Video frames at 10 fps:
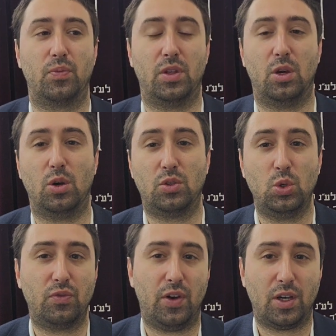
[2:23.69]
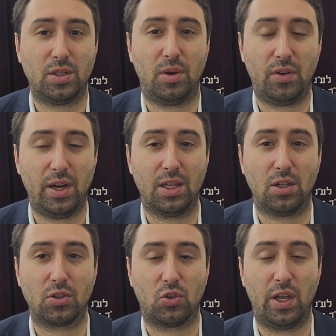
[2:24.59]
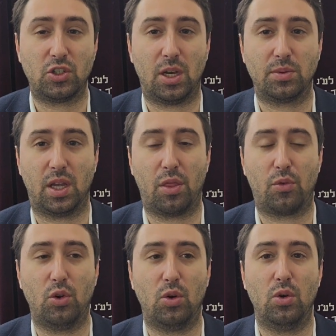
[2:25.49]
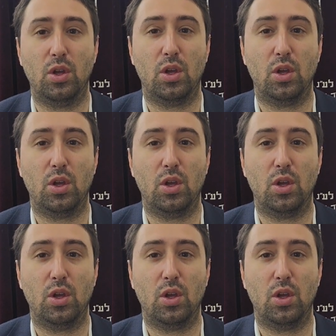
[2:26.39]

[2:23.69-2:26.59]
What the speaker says: 2 tvachim, all right, a little raindrops get through.